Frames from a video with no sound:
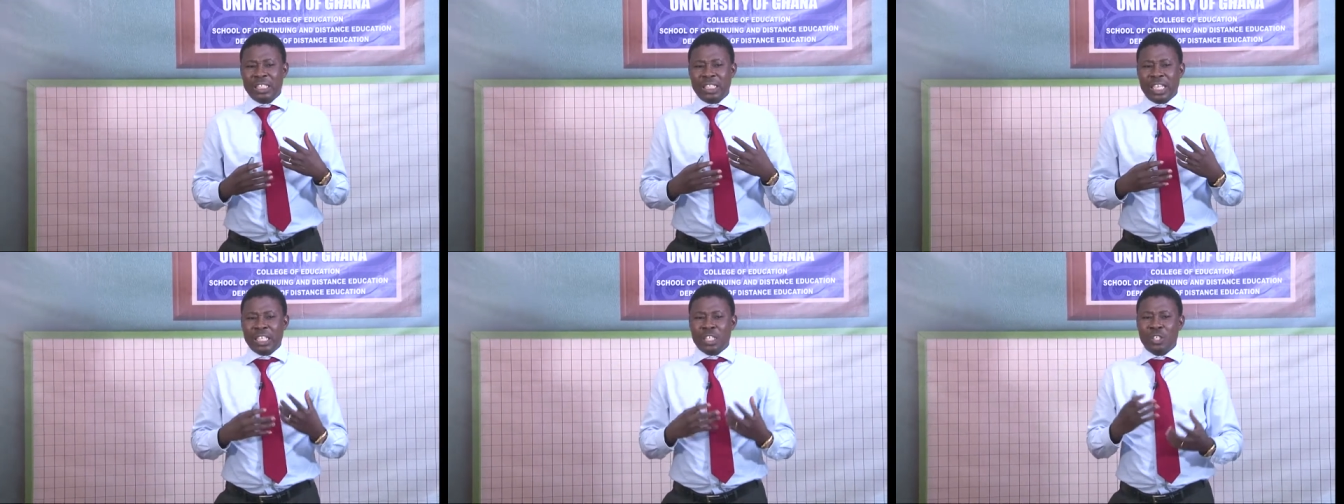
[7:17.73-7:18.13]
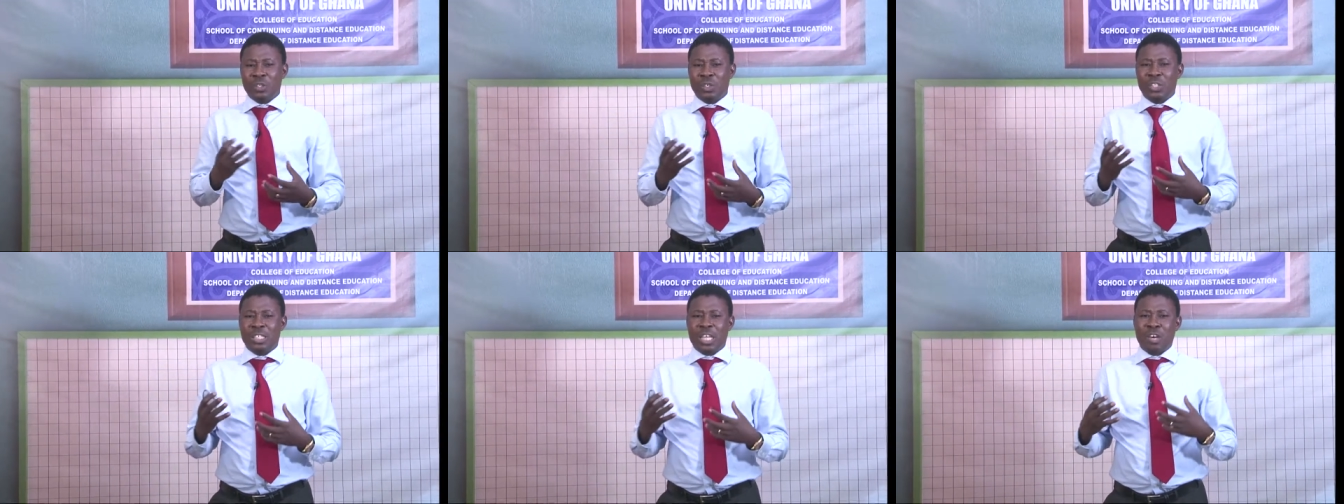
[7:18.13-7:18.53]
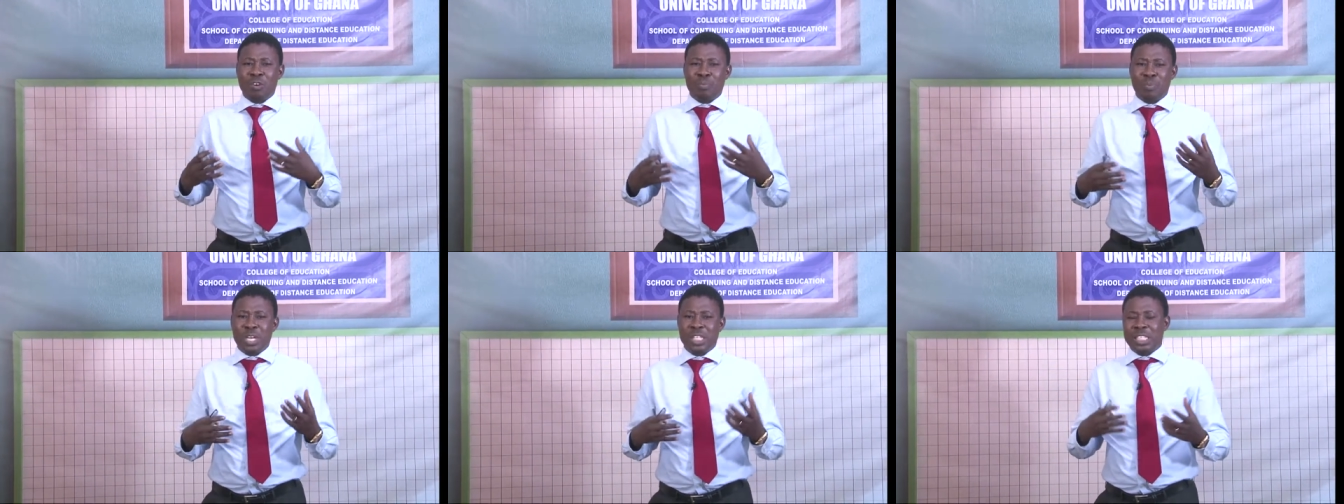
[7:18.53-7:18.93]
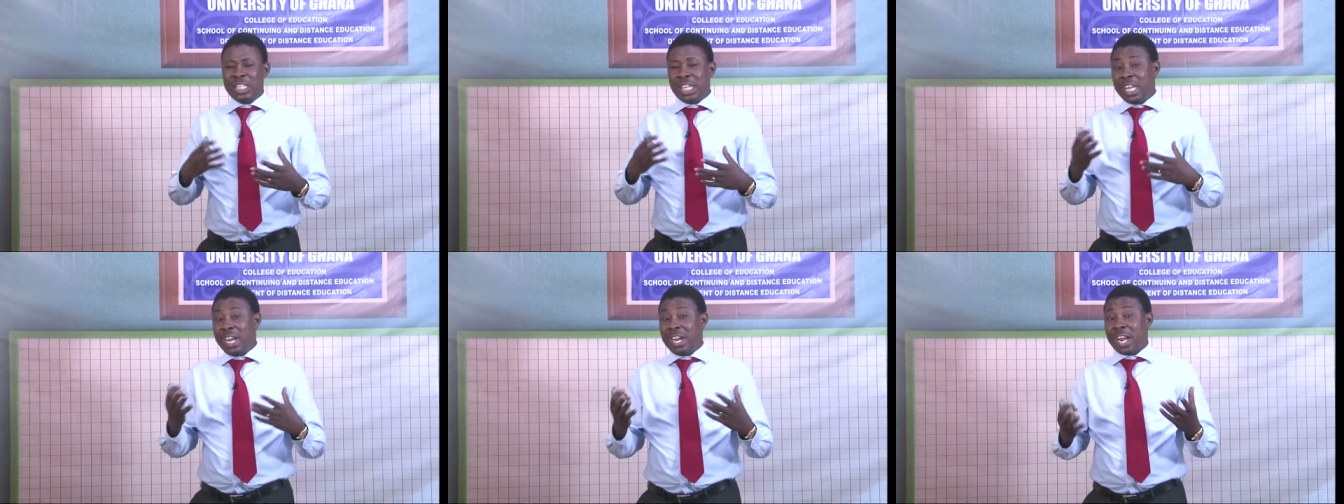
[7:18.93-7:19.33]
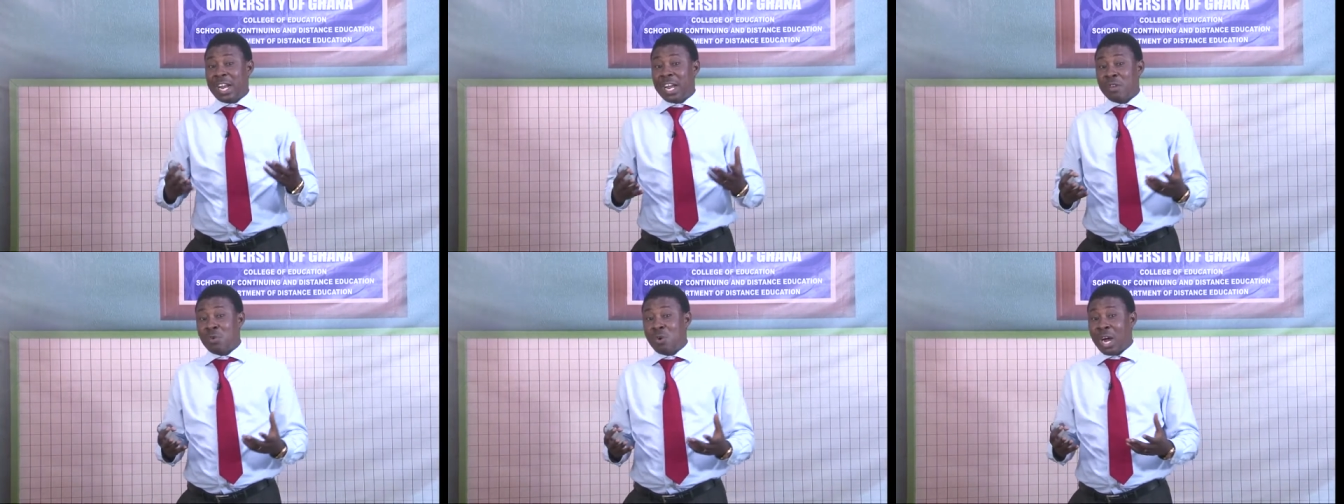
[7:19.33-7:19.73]
NGOs that operate in the area
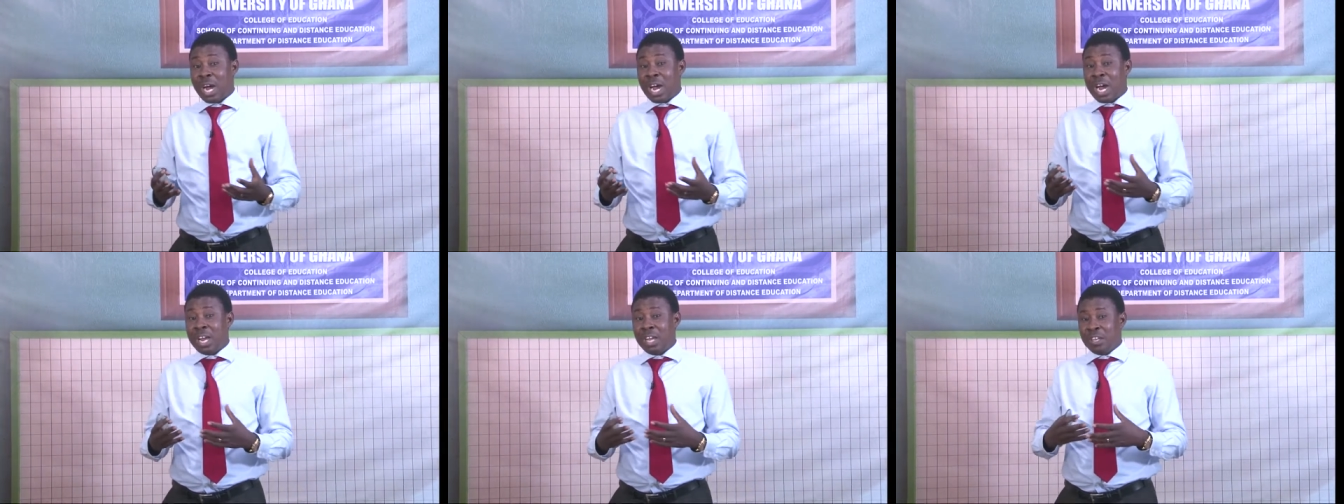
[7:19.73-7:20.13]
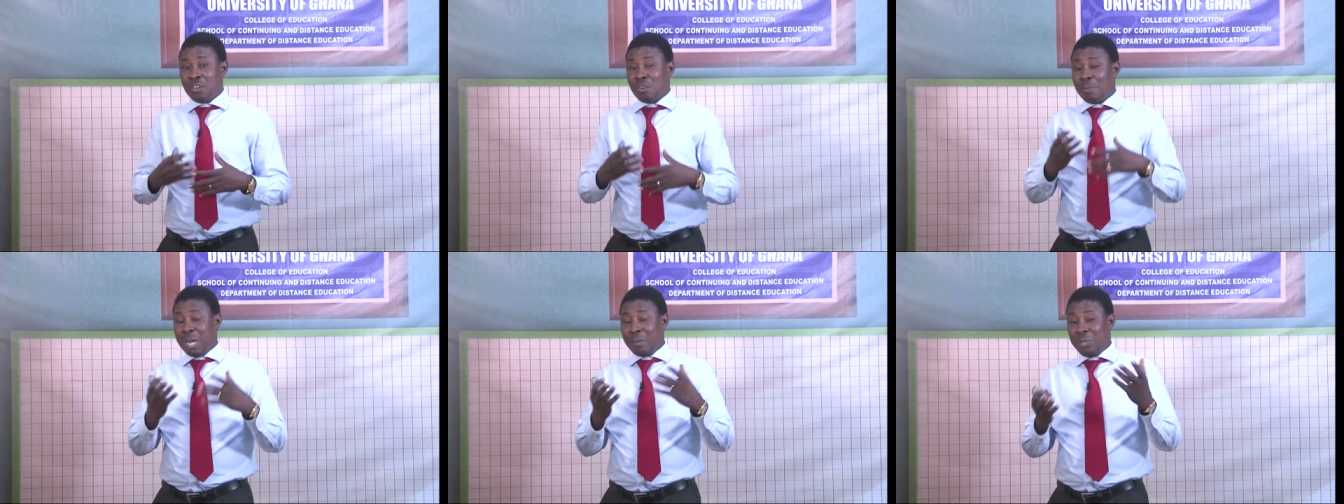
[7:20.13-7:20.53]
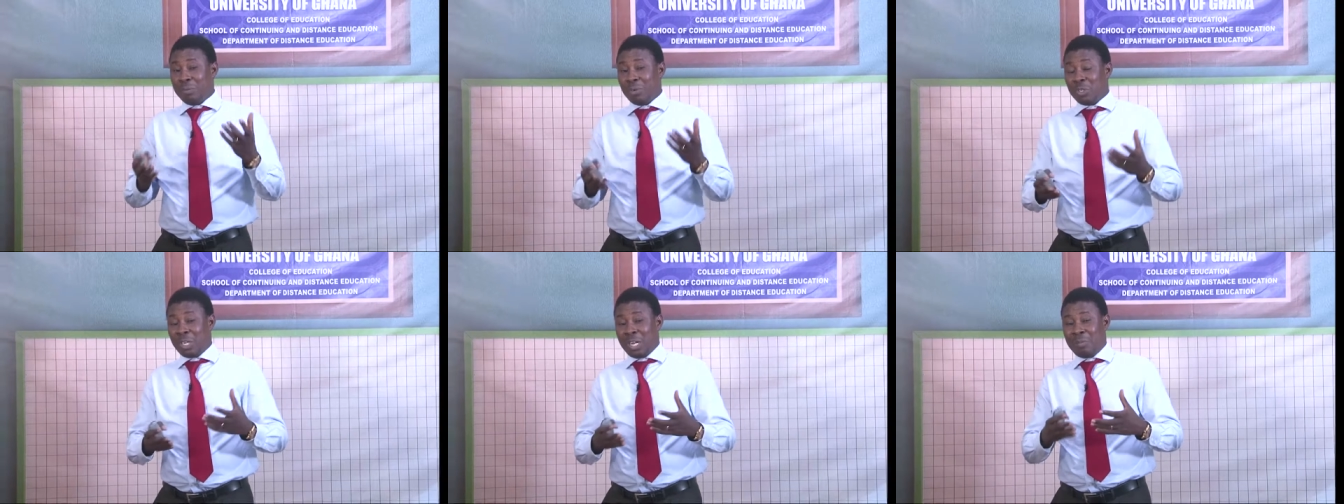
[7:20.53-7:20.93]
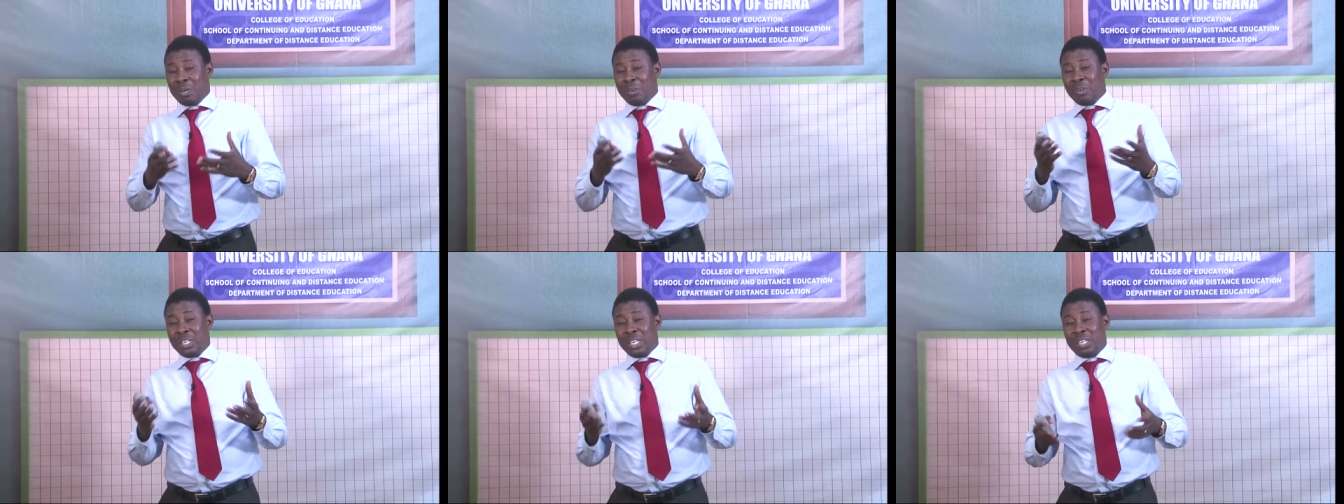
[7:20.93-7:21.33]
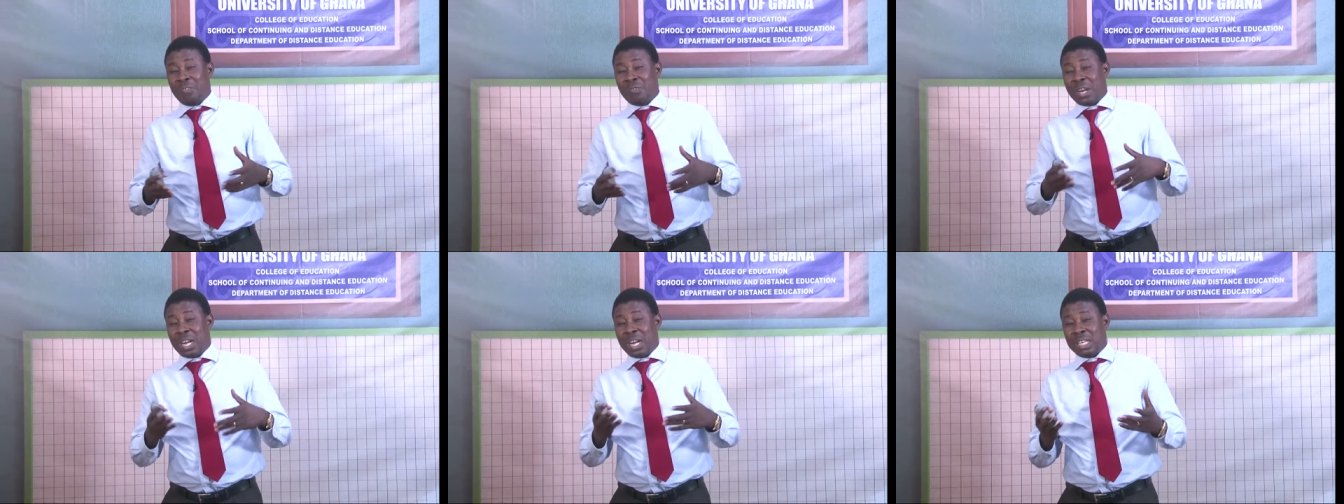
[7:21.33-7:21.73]
that you are, you might be able to come out with a
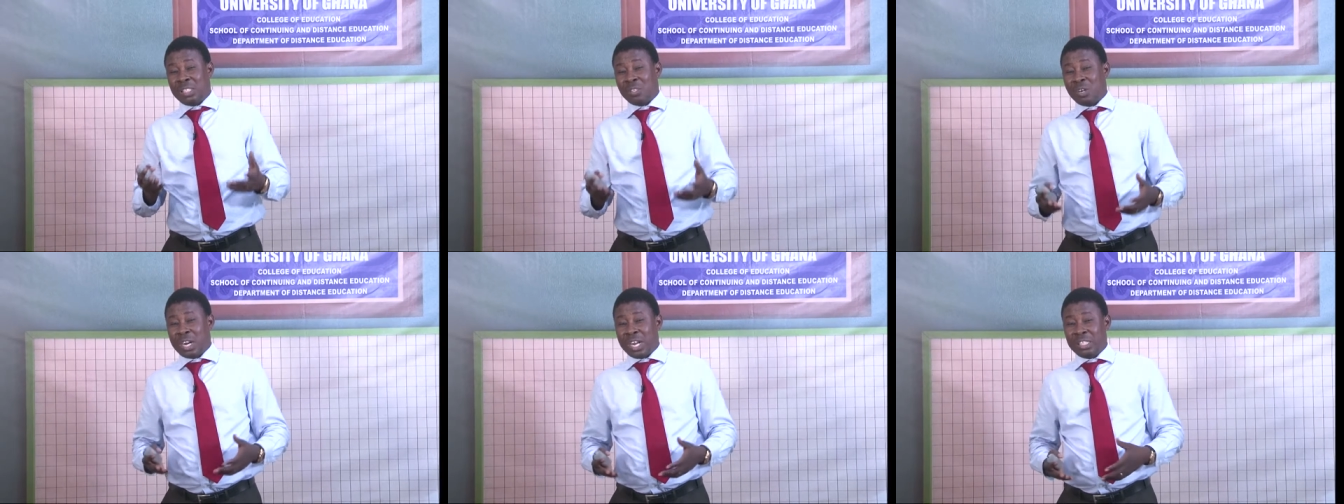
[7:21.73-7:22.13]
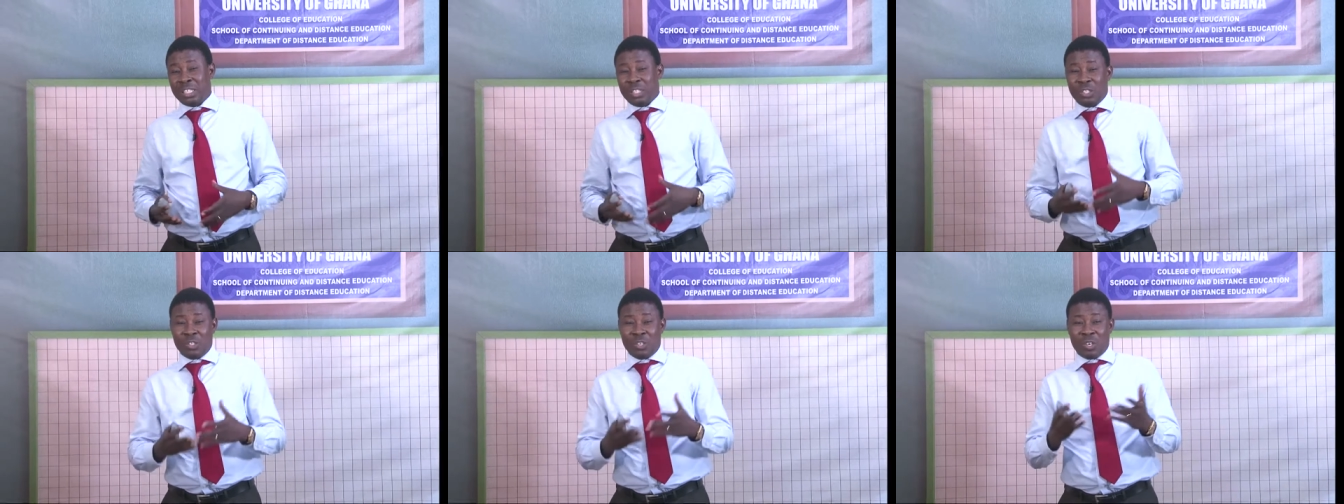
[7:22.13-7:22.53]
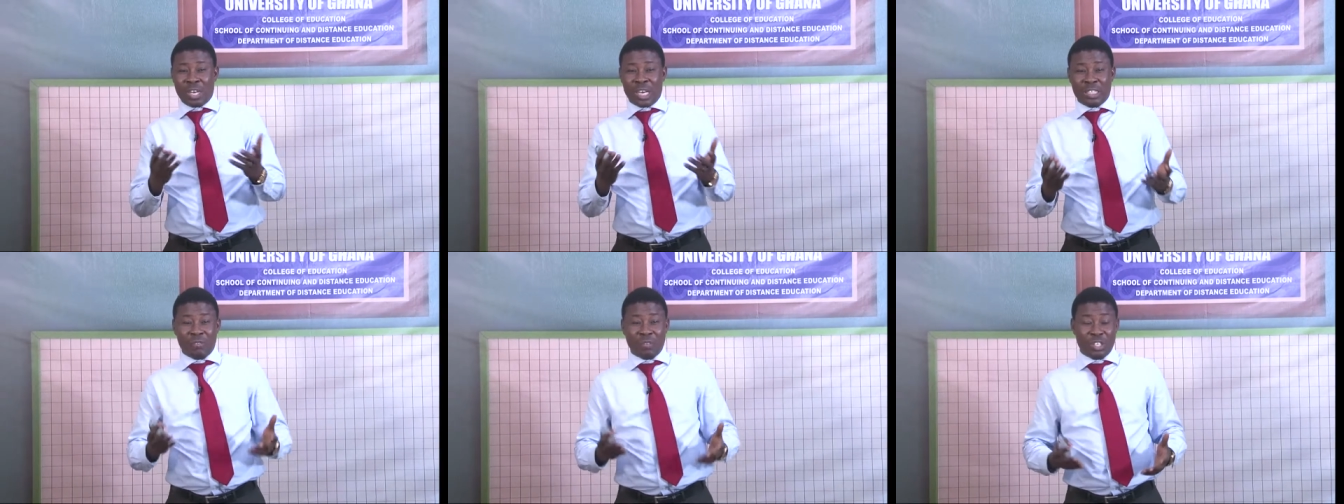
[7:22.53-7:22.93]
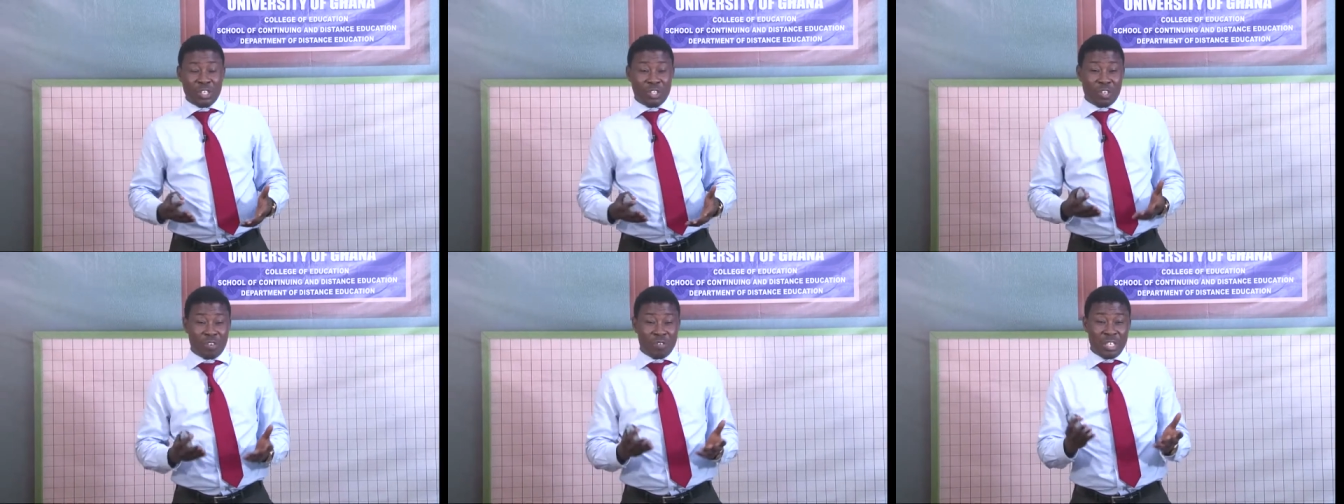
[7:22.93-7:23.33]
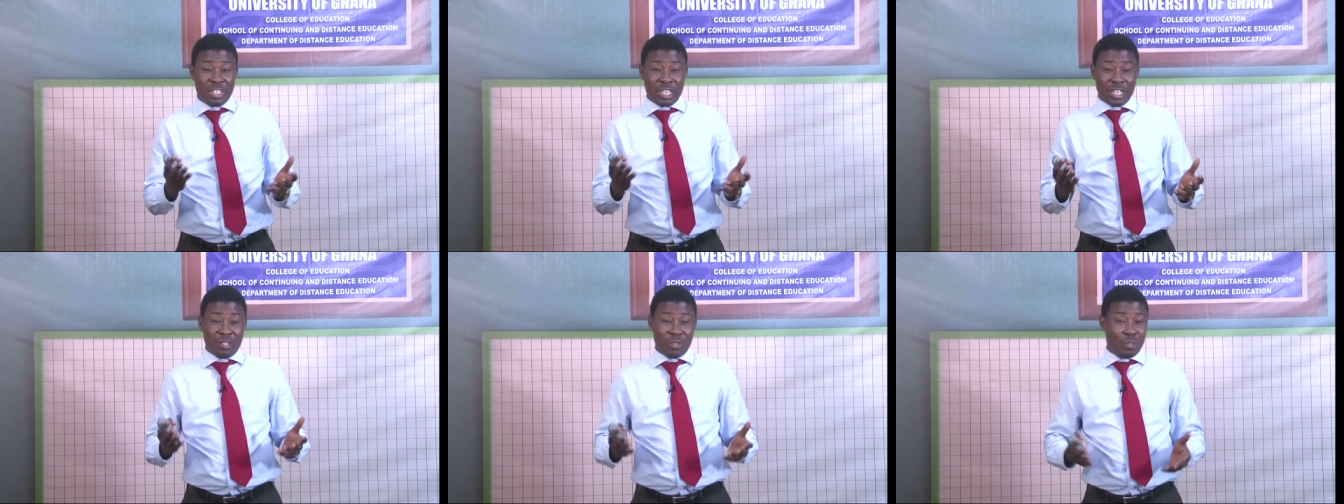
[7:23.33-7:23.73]
different categorization or classification of these
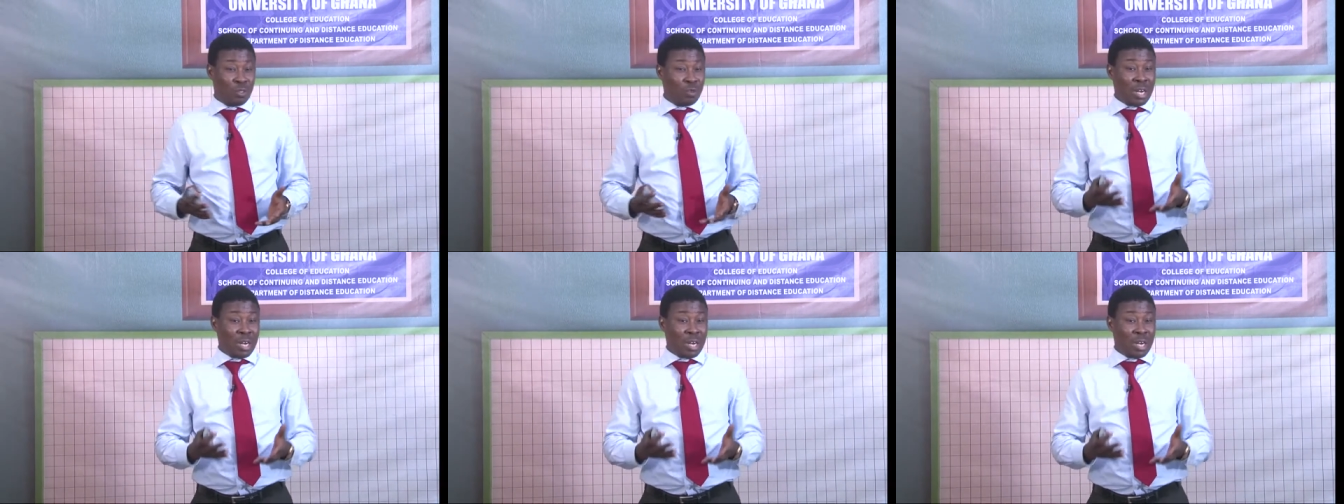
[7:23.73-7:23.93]
NGOs.